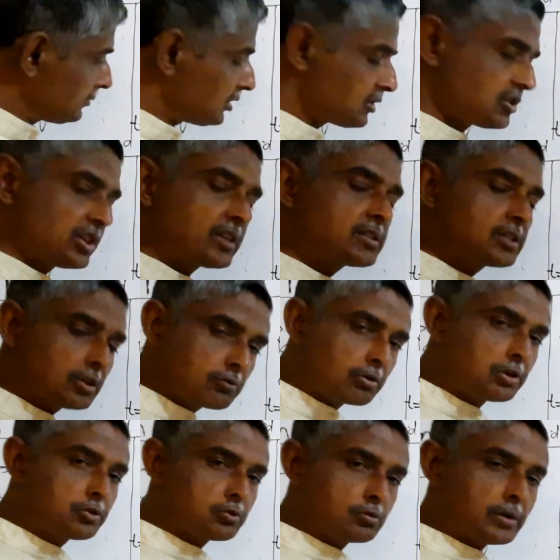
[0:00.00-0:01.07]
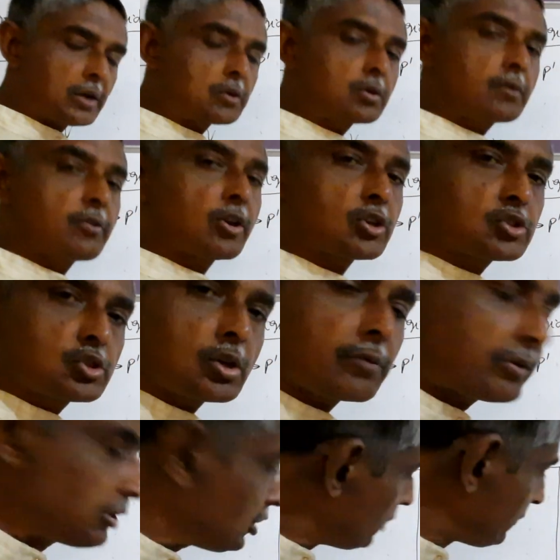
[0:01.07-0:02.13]
is just equal to angular velocity of
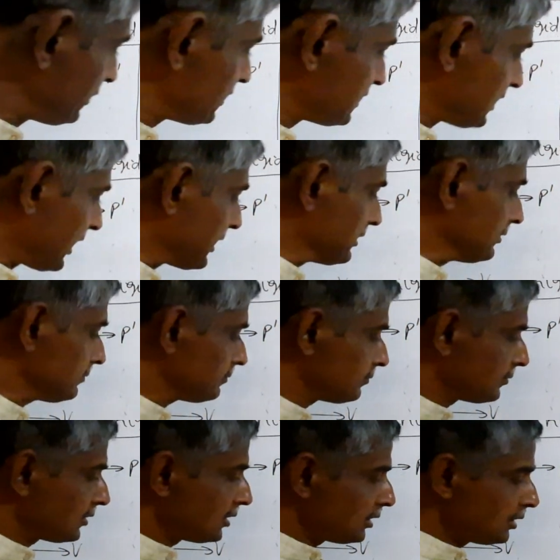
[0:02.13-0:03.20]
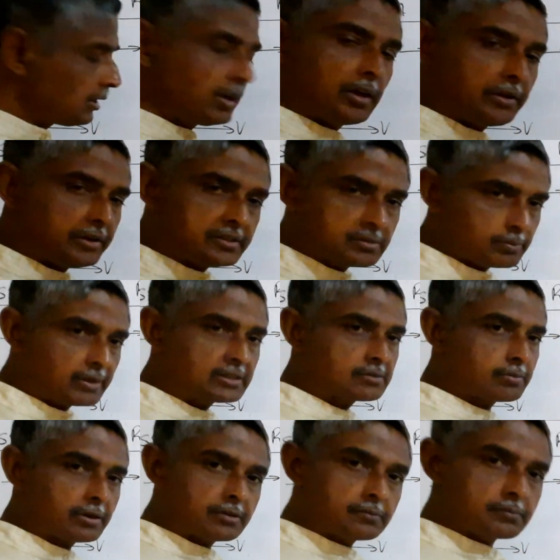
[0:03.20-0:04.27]
any of its line in its base
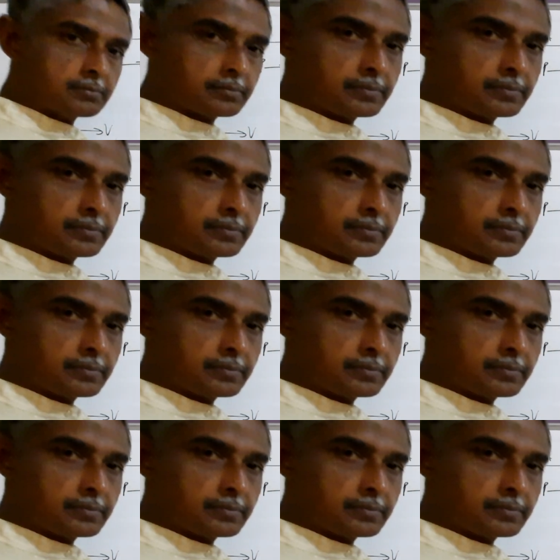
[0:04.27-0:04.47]
plane.